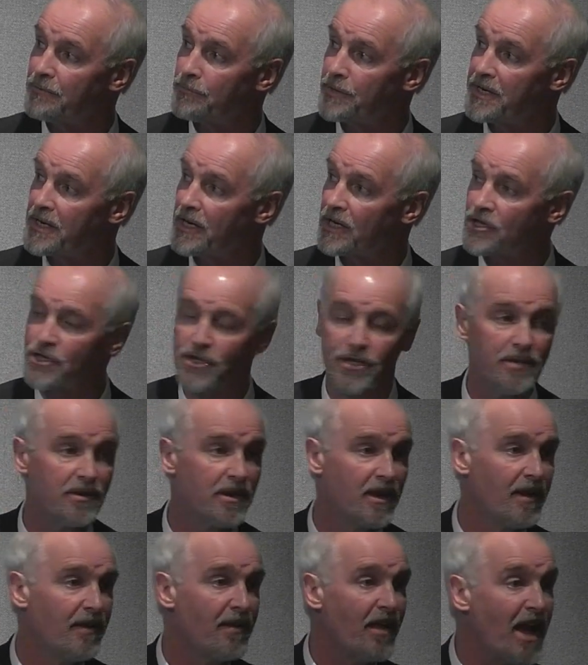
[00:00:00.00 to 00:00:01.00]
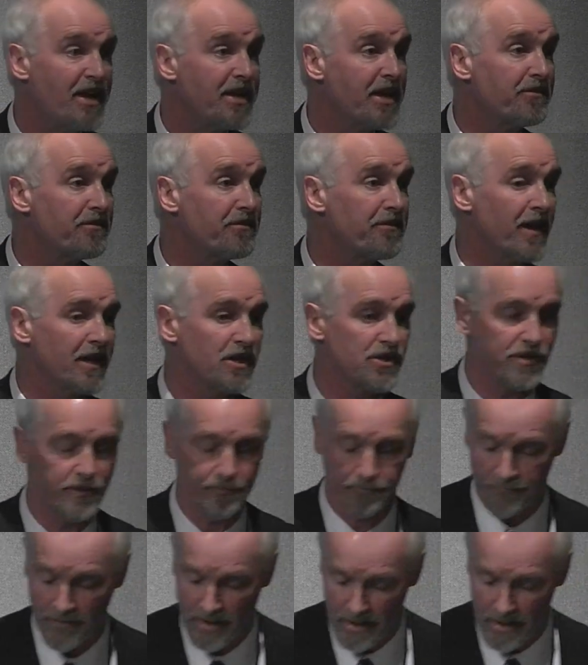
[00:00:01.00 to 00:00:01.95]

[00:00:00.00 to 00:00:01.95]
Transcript: reduction in infection.